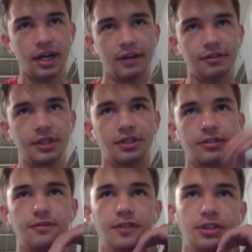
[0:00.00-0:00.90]
everything
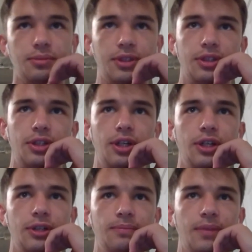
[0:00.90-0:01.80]
fixed with the
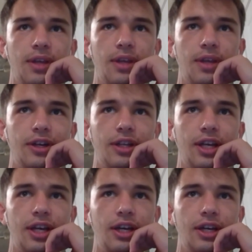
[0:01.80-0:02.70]
car and I finally
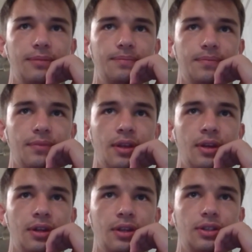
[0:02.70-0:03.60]
had
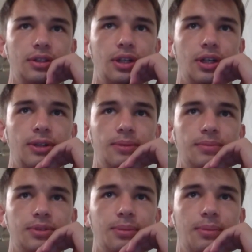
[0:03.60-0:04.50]

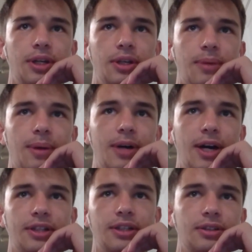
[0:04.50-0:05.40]
some money in my pocket.